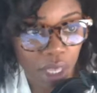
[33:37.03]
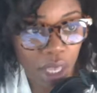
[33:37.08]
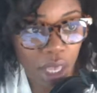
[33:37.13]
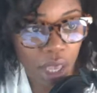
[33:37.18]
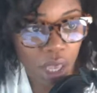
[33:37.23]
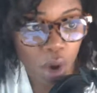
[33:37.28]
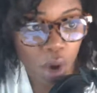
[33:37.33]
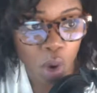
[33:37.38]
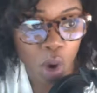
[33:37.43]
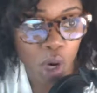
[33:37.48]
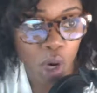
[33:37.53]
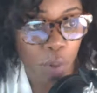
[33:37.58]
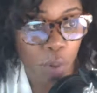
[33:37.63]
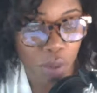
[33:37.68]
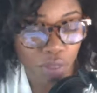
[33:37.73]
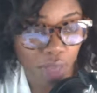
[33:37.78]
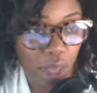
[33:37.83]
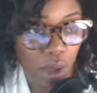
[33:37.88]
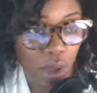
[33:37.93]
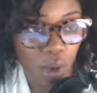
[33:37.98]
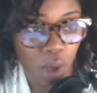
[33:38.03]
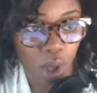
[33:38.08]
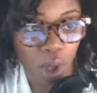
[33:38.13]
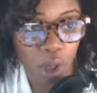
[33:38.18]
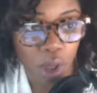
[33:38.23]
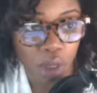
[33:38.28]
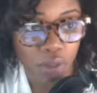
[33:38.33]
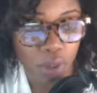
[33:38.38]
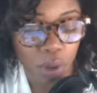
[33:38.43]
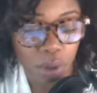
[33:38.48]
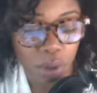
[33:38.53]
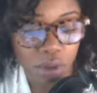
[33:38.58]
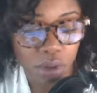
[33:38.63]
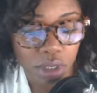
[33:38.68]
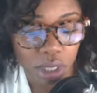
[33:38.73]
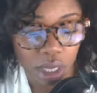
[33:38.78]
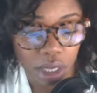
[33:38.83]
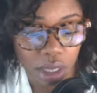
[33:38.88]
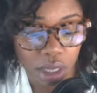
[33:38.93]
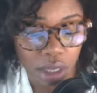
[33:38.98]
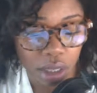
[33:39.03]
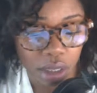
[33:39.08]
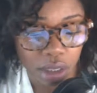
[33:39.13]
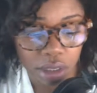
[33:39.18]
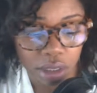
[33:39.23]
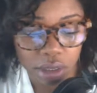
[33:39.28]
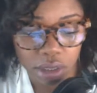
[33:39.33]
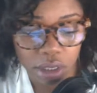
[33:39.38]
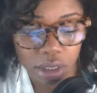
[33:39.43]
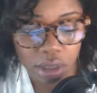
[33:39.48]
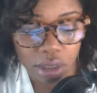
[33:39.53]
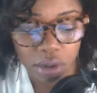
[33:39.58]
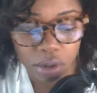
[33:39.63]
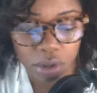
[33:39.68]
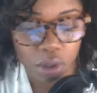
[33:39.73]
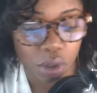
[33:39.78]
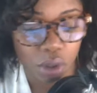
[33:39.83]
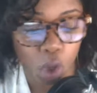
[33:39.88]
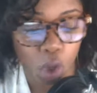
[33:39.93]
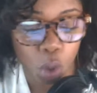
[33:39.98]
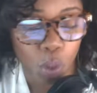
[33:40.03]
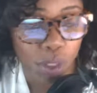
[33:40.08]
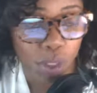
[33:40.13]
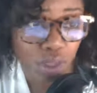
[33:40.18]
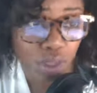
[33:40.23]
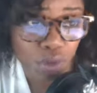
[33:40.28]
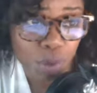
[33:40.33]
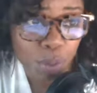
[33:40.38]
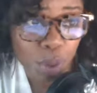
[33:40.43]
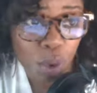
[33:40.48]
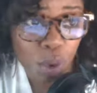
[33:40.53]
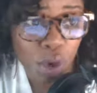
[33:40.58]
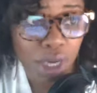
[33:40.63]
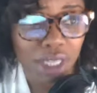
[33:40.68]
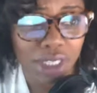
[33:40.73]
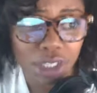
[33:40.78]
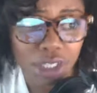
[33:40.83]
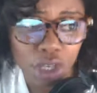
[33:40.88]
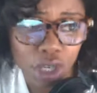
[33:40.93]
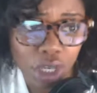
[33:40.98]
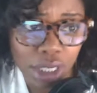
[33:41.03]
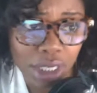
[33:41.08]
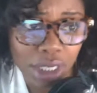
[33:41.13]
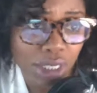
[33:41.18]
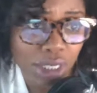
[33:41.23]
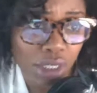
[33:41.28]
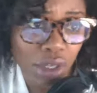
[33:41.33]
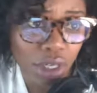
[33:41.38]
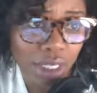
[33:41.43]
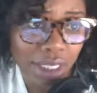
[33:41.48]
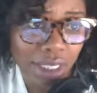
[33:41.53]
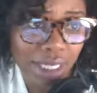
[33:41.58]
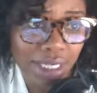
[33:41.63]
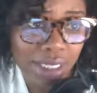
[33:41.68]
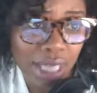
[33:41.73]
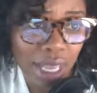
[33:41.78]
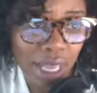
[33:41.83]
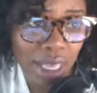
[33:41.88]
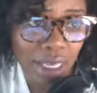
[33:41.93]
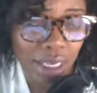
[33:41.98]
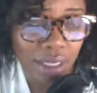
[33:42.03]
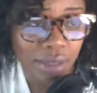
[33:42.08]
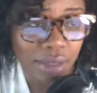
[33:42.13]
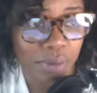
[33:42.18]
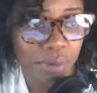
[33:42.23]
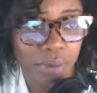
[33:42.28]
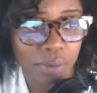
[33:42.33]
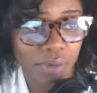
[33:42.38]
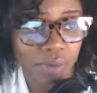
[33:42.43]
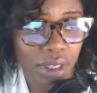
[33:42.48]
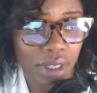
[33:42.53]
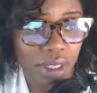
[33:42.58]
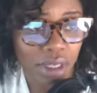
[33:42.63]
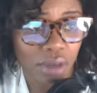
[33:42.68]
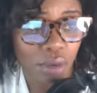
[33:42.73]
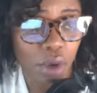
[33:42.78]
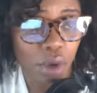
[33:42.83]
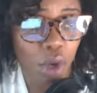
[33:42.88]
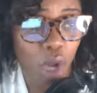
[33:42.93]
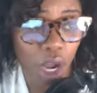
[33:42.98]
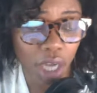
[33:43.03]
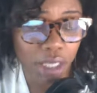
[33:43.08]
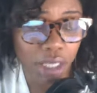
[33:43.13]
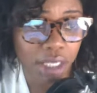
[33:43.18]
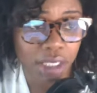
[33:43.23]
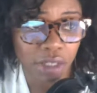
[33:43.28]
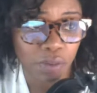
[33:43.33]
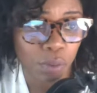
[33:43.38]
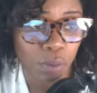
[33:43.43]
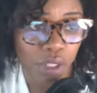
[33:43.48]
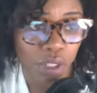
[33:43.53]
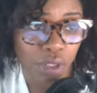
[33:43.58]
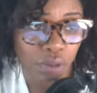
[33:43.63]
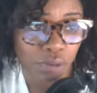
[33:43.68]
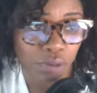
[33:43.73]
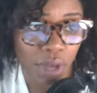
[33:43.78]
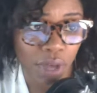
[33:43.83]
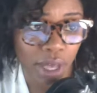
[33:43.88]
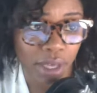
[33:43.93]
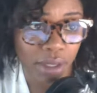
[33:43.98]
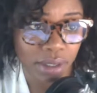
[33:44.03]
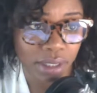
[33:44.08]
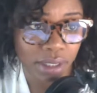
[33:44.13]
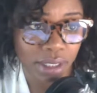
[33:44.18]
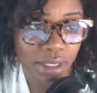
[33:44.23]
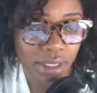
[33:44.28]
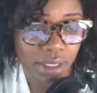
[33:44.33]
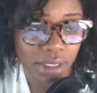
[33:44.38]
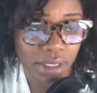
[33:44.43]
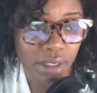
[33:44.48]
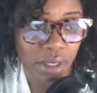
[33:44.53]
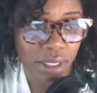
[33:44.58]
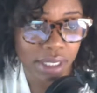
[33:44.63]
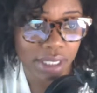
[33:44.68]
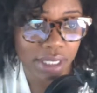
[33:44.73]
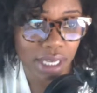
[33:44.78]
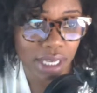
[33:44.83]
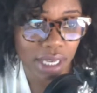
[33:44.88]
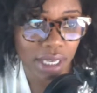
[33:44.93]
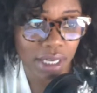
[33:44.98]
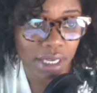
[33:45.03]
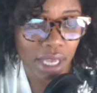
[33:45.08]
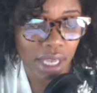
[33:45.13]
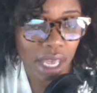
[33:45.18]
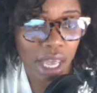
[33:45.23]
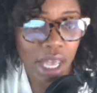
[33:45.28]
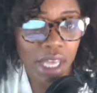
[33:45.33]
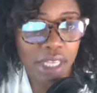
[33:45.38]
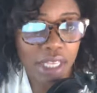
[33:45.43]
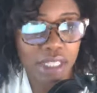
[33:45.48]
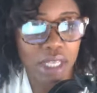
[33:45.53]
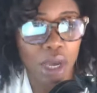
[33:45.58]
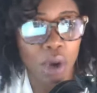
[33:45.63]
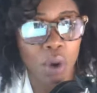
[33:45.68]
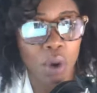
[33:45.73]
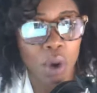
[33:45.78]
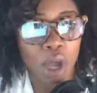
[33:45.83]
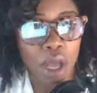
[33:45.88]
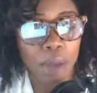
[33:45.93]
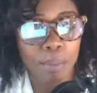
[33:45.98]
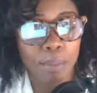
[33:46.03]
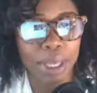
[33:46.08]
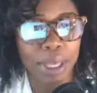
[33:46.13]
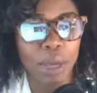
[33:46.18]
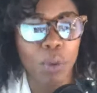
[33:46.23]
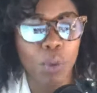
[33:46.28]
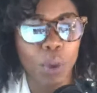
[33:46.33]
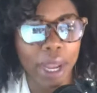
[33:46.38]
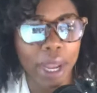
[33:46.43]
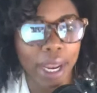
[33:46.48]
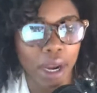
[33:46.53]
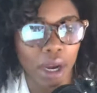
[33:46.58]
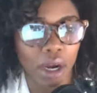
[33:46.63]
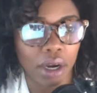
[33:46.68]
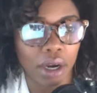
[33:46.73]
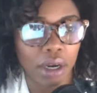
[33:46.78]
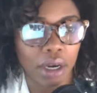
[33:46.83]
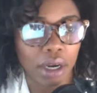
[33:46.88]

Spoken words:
or without all those you don't know what to report, you're gonna get taken regardless of what you filed. You understand? So beware